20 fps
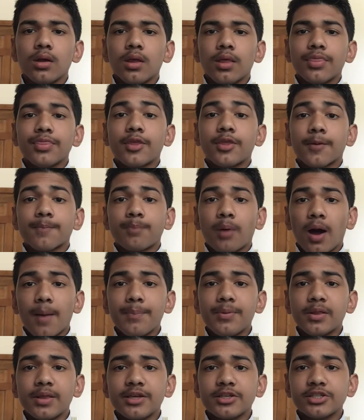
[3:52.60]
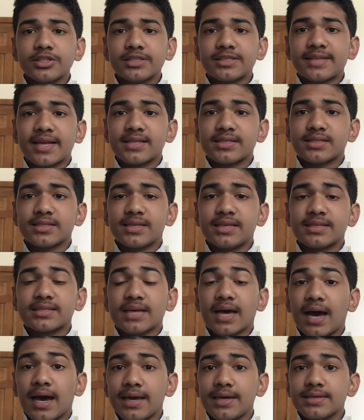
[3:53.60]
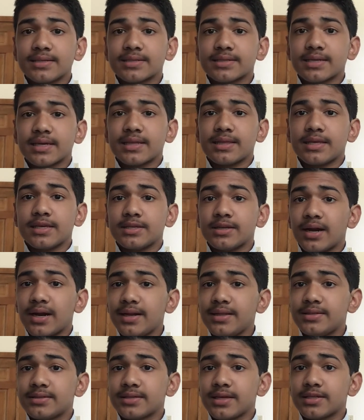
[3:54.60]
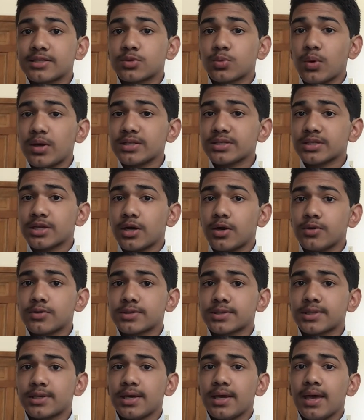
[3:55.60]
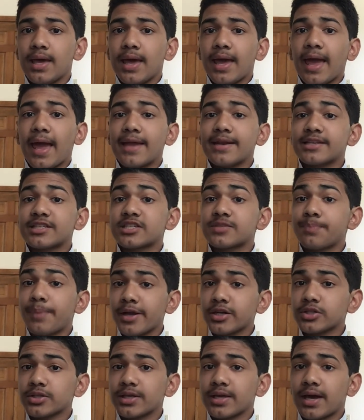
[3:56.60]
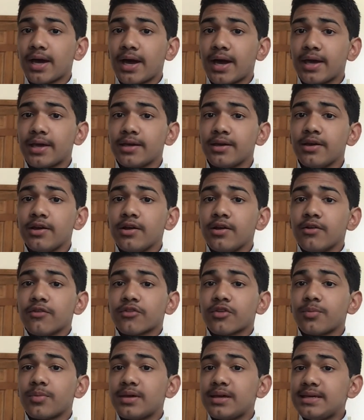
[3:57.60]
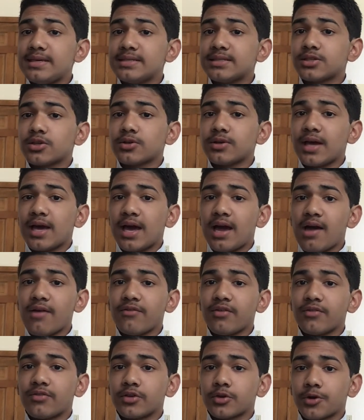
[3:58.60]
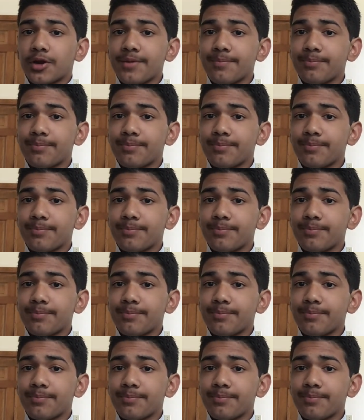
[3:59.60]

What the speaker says: Their population density is highest in the United States West Coast and especially high from the eastern half of the Great